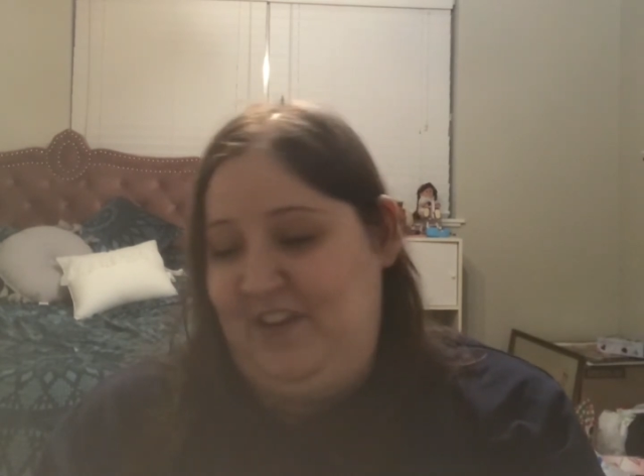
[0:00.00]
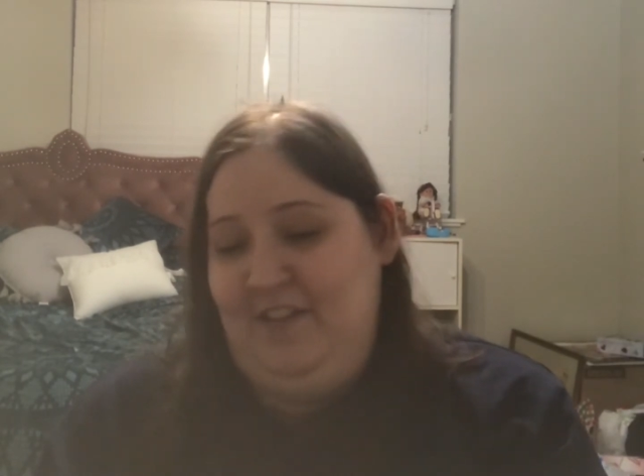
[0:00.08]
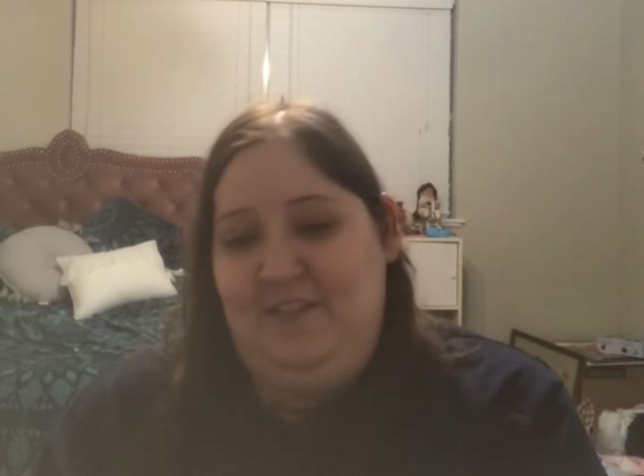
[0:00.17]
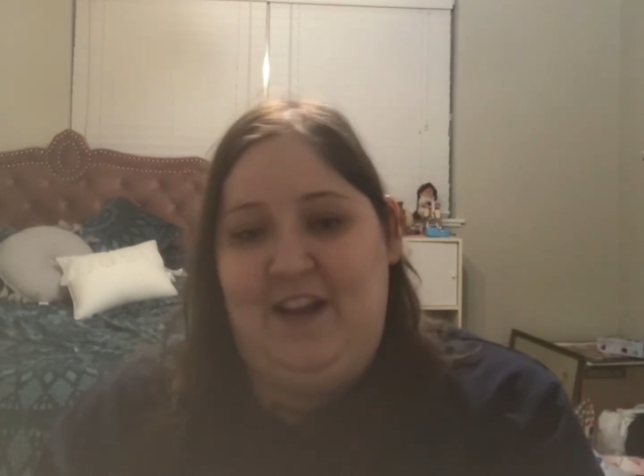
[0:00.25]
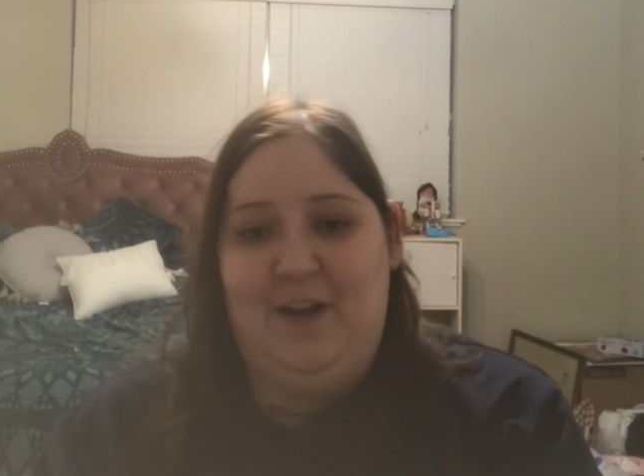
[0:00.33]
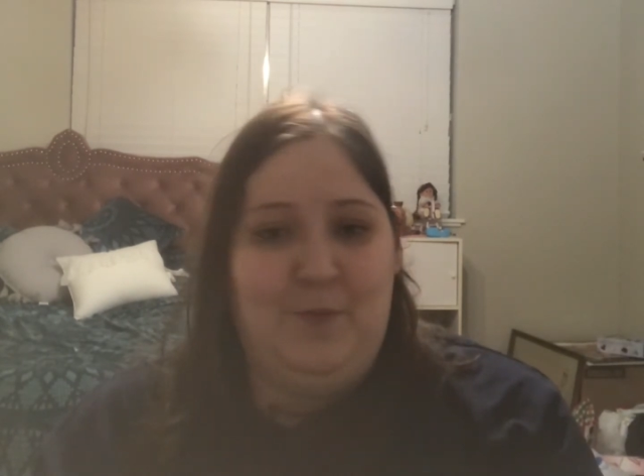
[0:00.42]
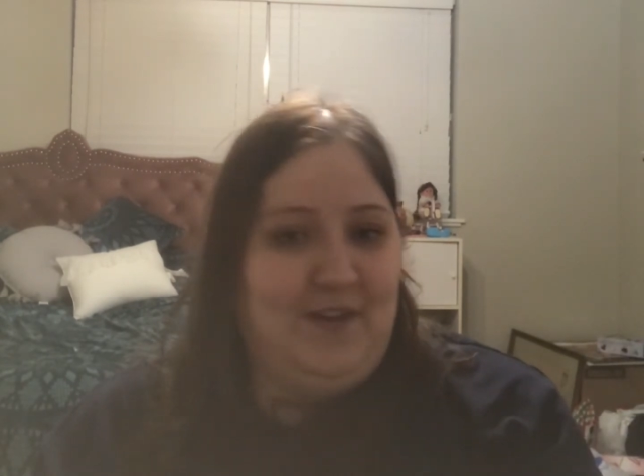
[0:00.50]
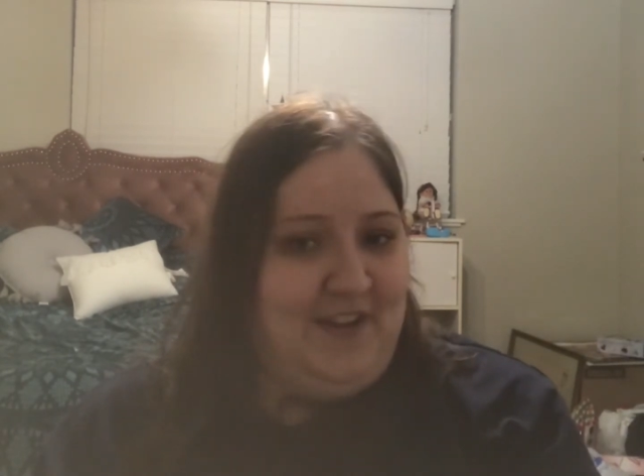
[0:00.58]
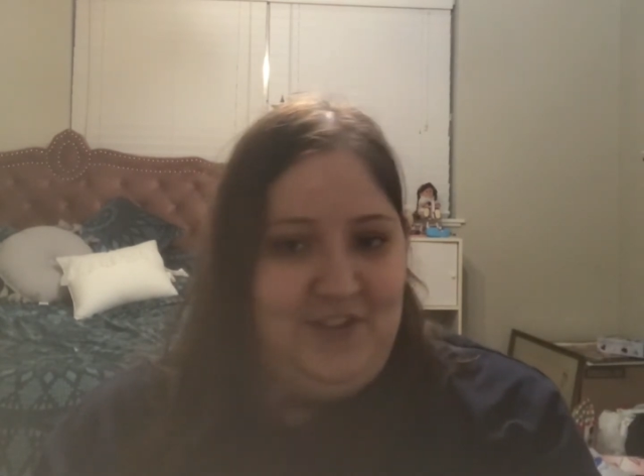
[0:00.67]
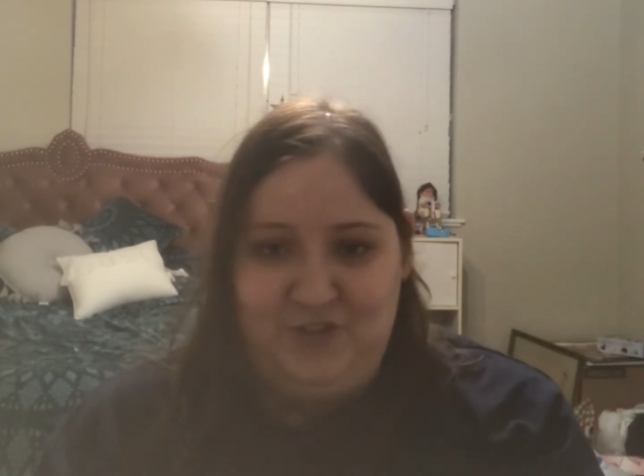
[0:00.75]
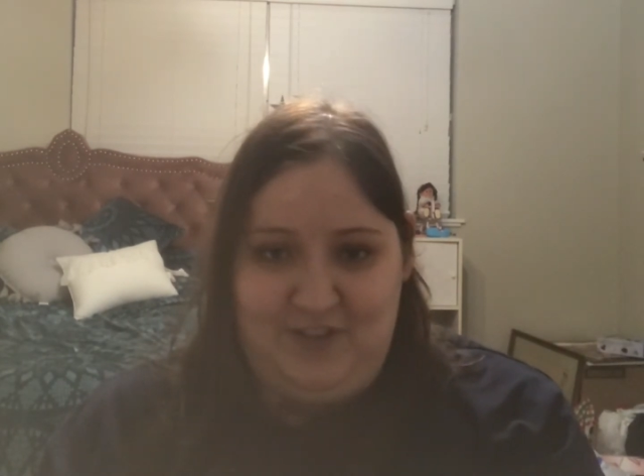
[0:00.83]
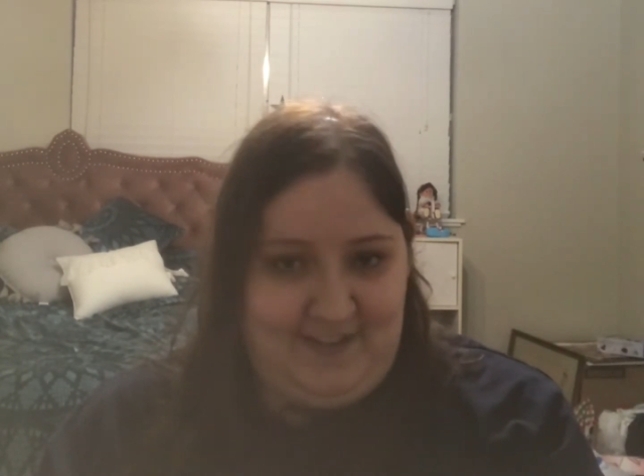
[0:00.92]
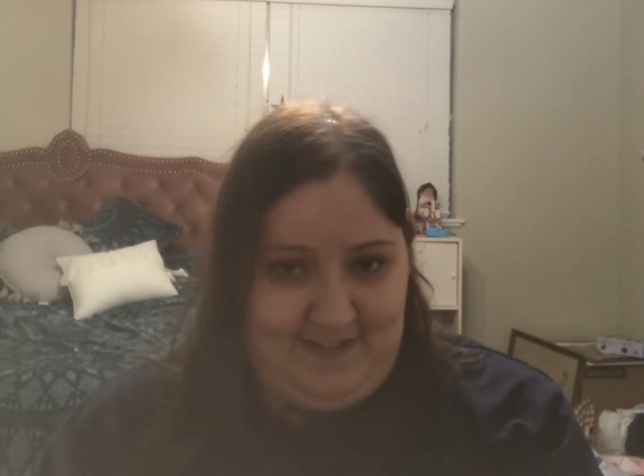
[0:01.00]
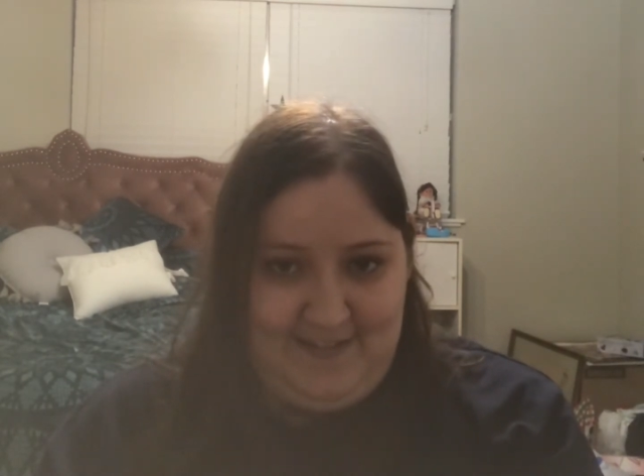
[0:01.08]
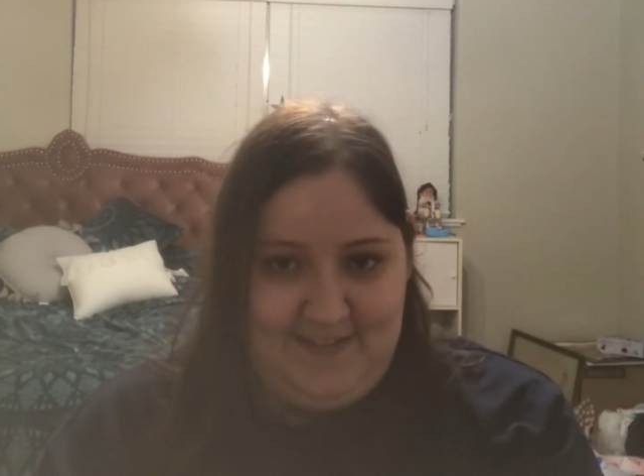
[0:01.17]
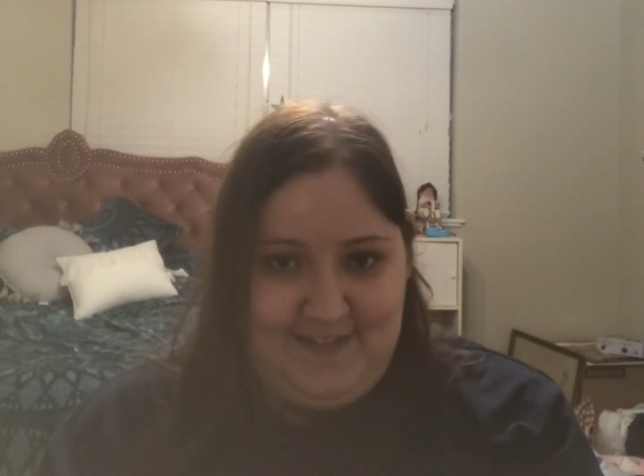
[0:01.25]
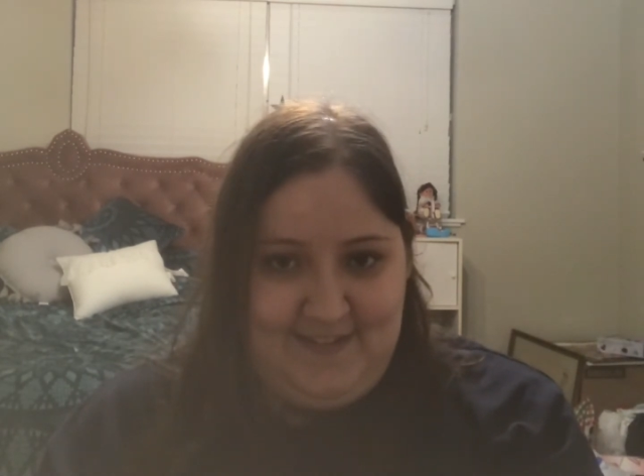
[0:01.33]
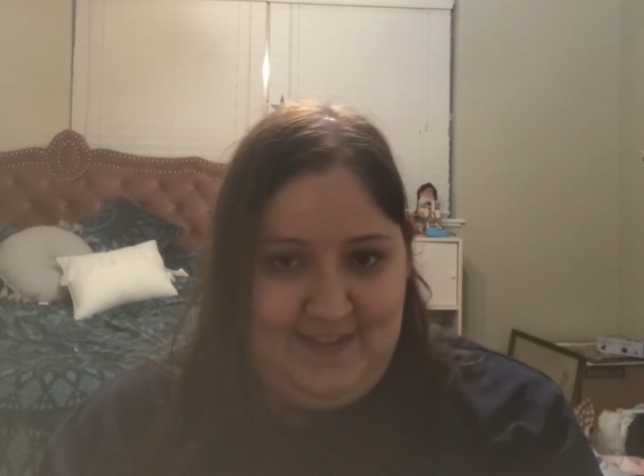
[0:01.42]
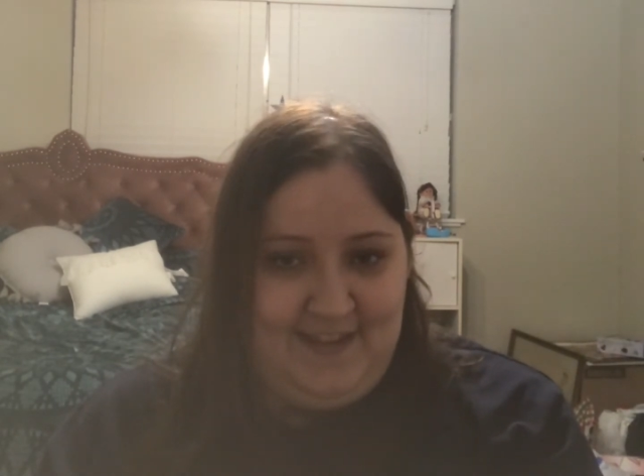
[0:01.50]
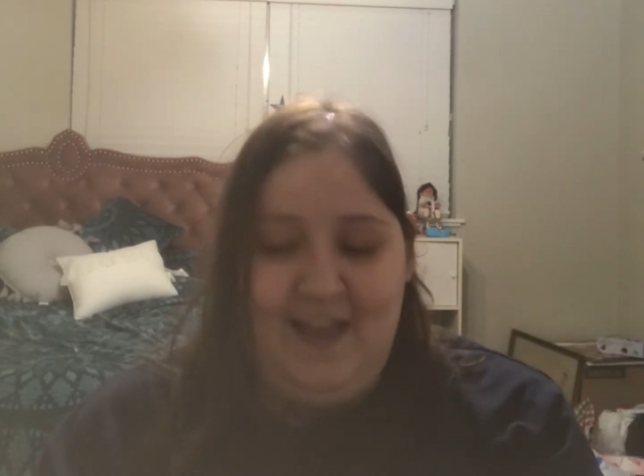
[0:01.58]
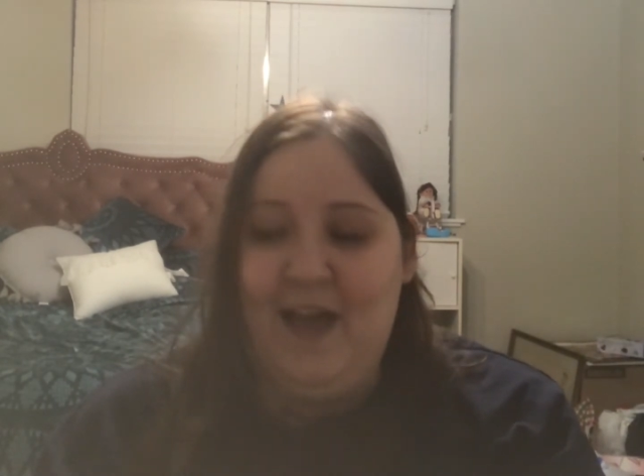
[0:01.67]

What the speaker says: I don't care what country it is,